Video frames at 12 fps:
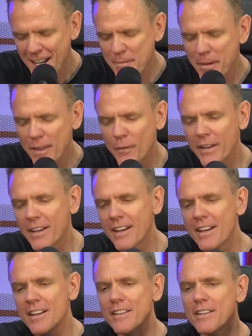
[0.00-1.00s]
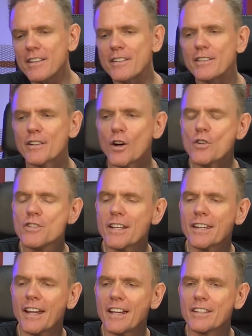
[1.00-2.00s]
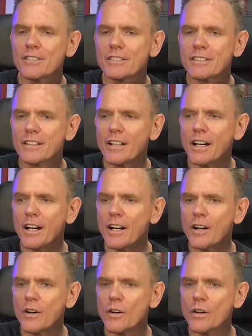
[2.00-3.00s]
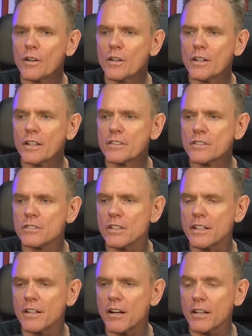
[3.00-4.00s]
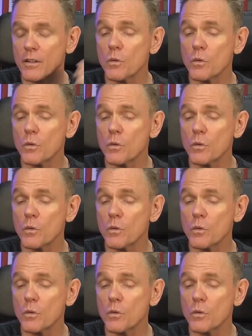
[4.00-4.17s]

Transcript: And by the way, the OJ case and Johnny Carson,